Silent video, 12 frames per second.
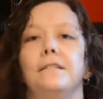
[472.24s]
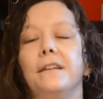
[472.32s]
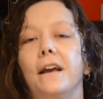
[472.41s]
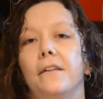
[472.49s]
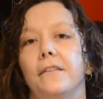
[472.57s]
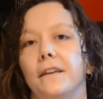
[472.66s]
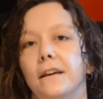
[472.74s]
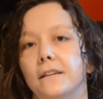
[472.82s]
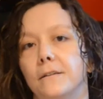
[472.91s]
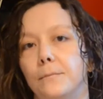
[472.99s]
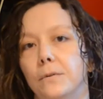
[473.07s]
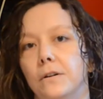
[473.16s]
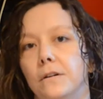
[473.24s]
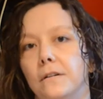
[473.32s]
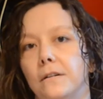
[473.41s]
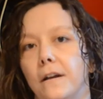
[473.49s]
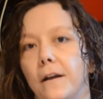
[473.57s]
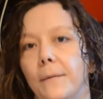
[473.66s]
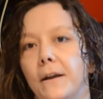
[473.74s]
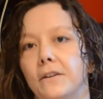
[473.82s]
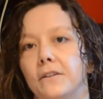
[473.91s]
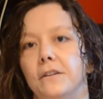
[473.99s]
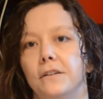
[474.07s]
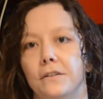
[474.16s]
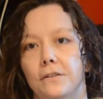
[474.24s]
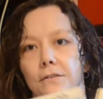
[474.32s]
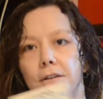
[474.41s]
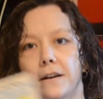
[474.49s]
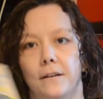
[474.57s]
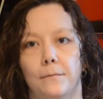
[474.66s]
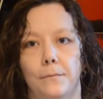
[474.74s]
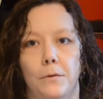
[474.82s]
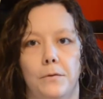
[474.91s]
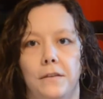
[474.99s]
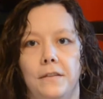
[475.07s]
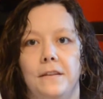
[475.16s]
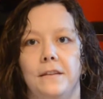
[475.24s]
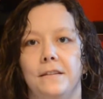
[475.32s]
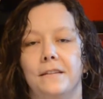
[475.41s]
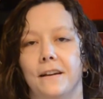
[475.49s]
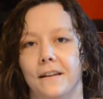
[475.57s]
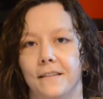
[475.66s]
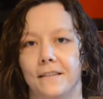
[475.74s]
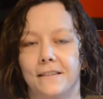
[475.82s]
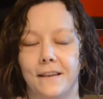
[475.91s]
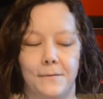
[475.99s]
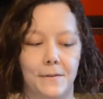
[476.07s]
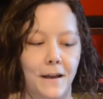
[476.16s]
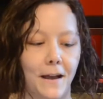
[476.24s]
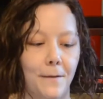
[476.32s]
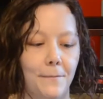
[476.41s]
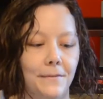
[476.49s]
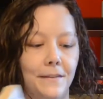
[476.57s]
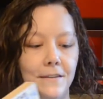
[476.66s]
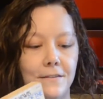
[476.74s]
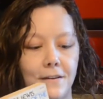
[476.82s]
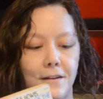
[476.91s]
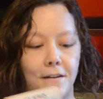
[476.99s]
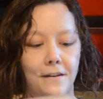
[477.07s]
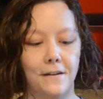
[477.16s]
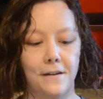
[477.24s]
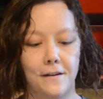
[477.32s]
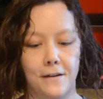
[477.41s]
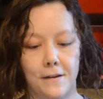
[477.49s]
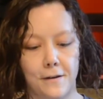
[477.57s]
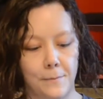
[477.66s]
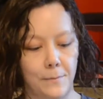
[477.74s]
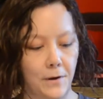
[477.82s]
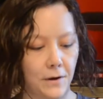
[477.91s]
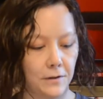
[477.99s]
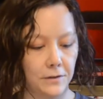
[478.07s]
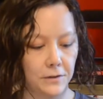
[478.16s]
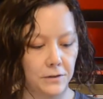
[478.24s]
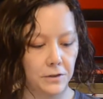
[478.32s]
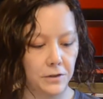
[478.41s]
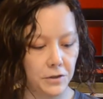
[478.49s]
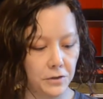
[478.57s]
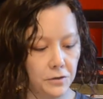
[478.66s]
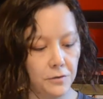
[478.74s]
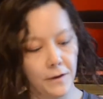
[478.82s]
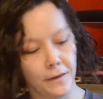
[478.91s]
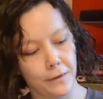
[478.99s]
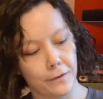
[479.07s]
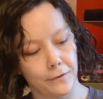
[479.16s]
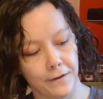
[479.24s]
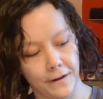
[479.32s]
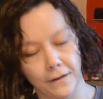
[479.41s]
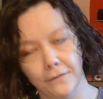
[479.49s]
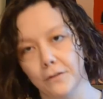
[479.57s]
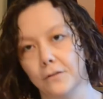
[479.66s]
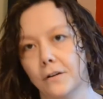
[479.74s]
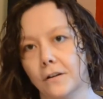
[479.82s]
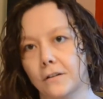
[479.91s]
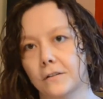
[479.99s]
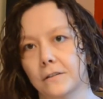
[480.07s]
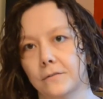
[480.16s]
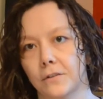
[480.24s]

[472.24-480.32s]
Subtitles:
Now, the next book, I'm actually going to do kind of both of these kind of at the same time. These are parts 2 and 3 of the Chronicles of